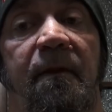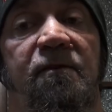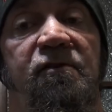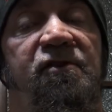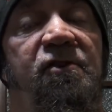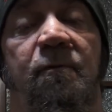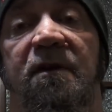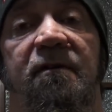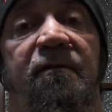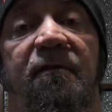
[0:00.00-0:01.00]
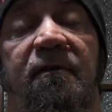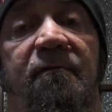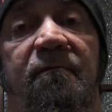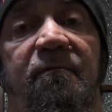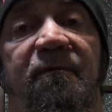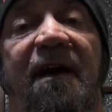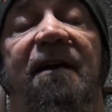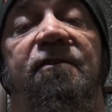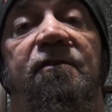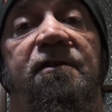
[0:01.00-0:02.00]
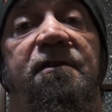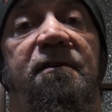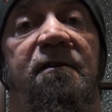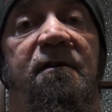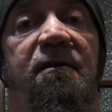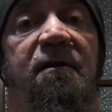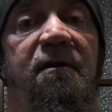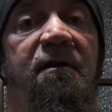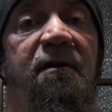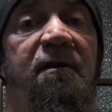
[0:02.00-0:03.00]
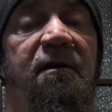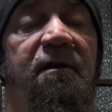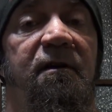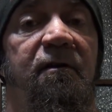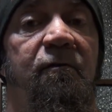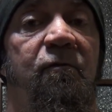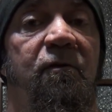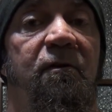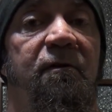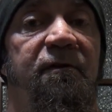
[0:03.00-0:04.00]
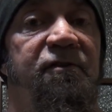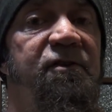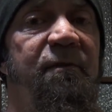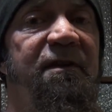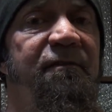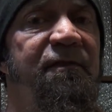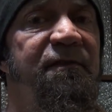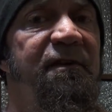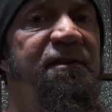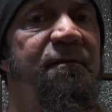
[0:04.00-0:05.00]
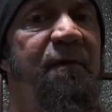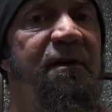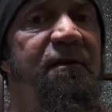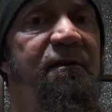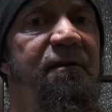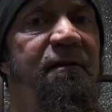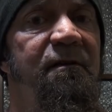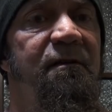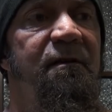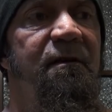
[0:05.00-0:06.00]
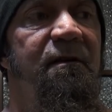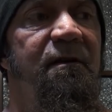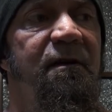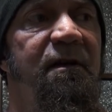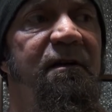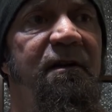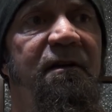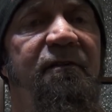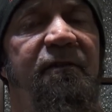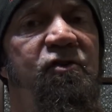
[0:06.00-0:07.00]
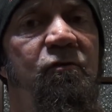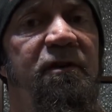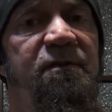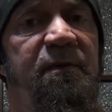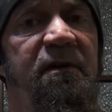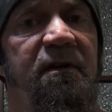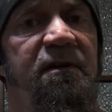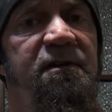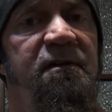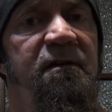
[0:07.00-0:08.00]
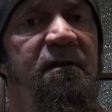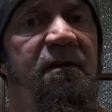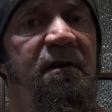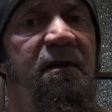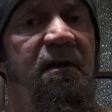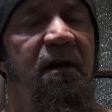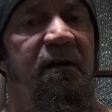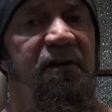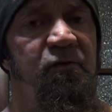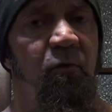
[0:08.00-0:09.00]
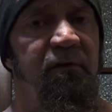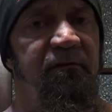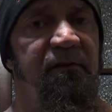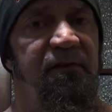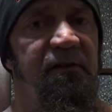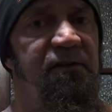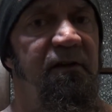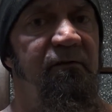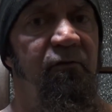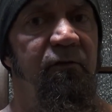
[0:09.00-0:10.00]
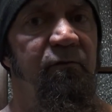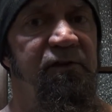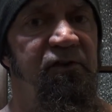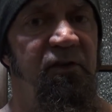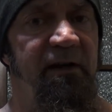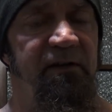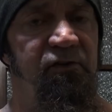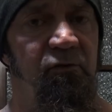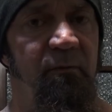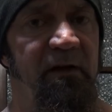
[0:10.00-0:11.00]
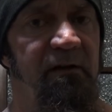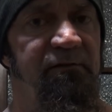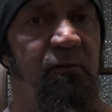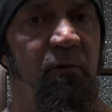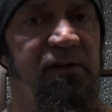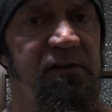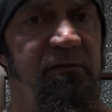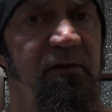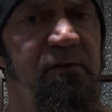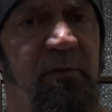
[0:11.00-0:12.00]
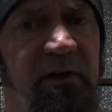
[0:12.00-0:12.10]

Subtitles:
Because there's so many different factors. You know, there's so many different things that make it an individual experience. And that's one of the things that I really was attracted to about lifting weights in the first